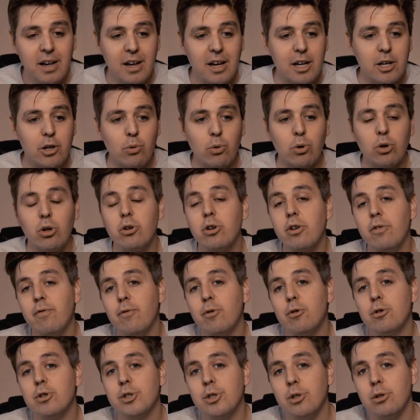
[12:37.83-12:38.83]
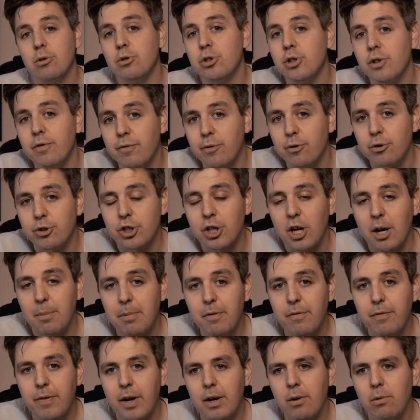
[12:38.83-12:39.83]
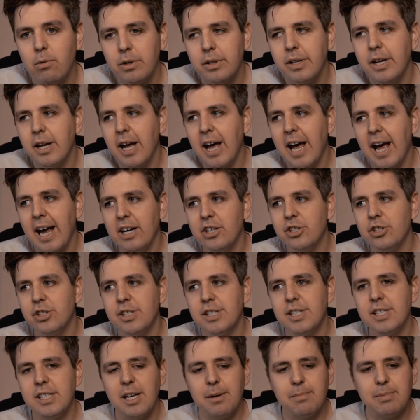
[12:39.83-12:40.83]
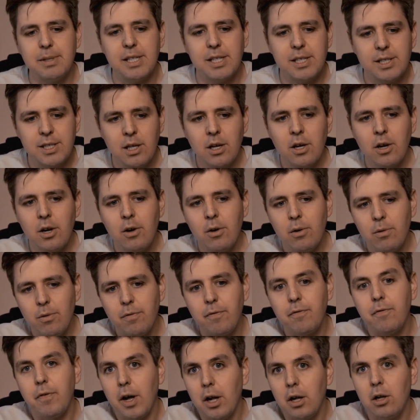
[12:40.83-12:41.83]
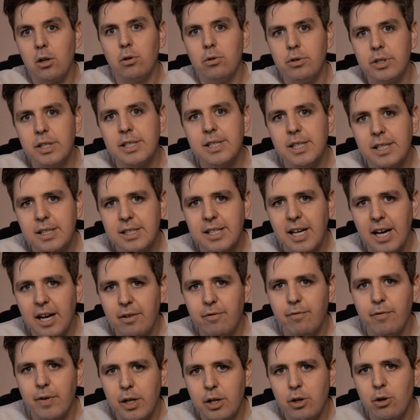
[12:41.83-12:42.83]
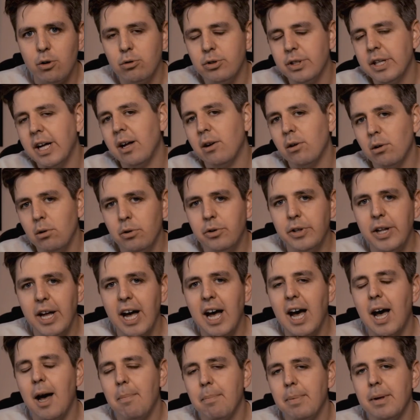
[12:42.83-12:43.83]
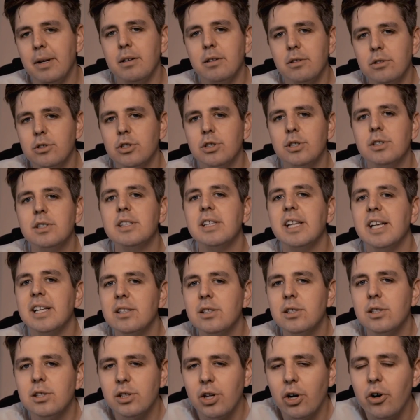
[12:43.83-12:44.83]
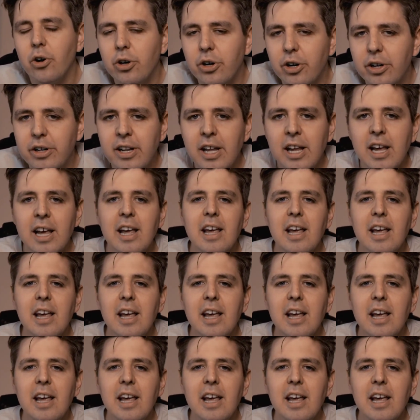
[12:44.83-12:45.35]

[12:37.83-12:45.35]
and you were looking for a solution for Shopify, one of the action steps is follow this exact video, download the app, and just get started.